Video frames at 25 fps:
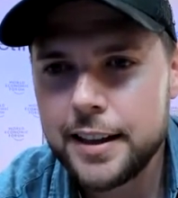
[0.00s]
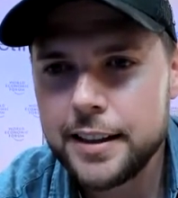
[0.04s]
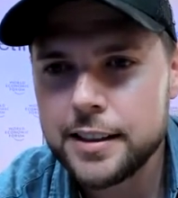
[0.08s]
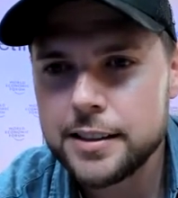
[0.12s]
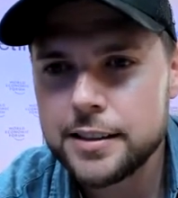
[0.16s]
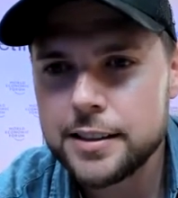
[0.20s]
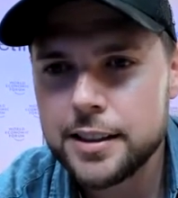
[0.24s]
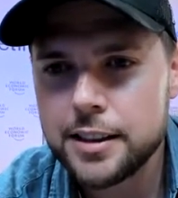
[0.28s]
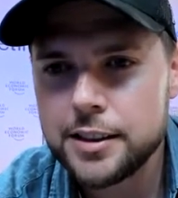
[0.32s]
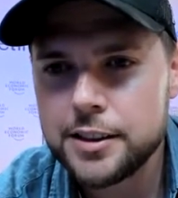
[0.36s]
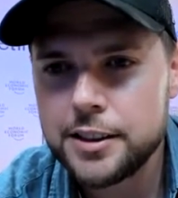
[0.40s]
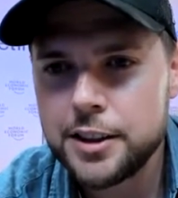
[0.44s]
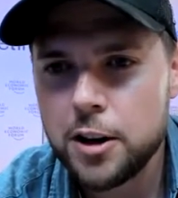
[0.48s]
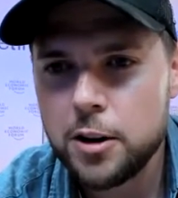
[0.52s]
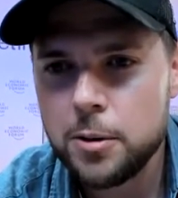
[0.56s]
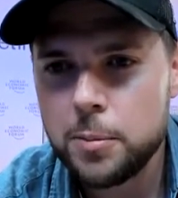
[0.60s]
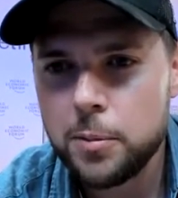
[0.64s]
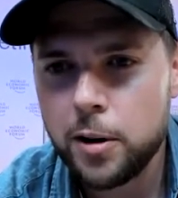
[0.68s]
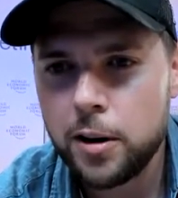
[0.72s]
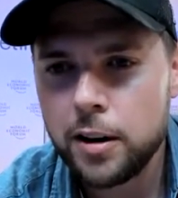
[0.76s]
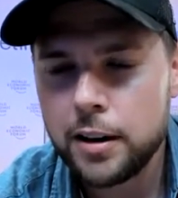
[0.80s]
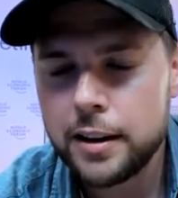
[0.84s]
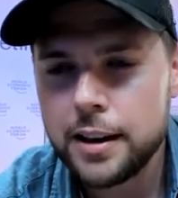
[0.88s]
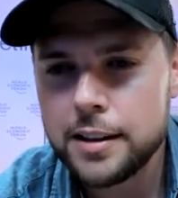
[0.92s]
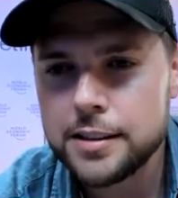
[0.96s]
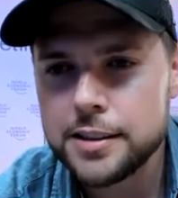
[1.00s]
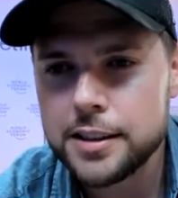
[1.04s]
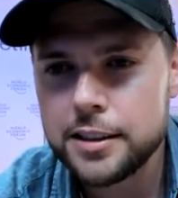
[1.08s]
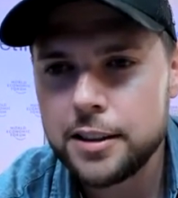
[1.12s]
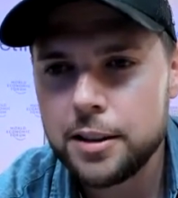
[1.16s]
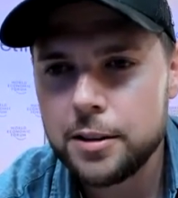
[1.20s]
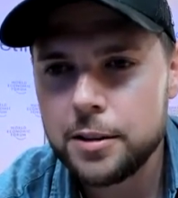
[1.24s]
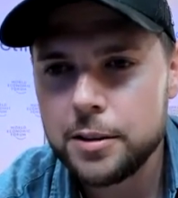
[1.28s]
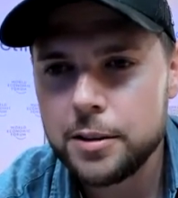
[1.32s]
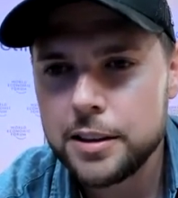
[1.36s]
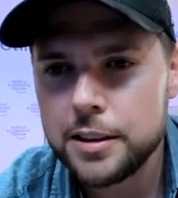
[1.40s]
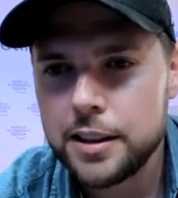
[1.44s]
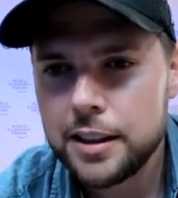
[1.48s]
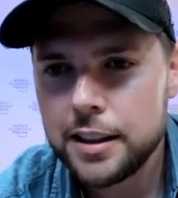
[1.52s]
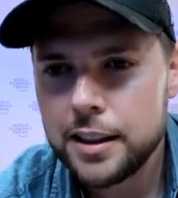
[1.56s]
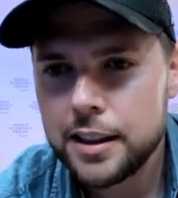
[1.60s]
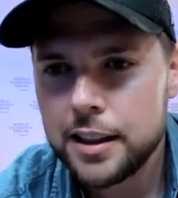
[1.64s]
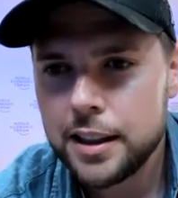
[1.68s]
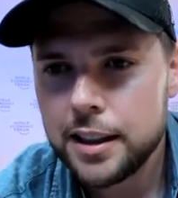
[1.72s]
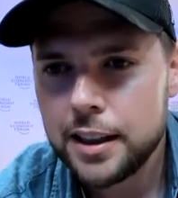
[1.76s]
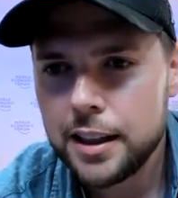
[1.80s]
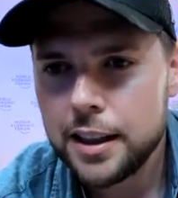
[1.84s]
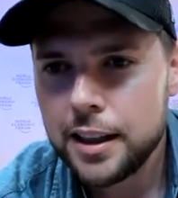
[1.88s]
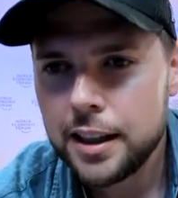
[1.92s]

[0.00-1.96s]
Kadian says, Yo, Mark, how's it going?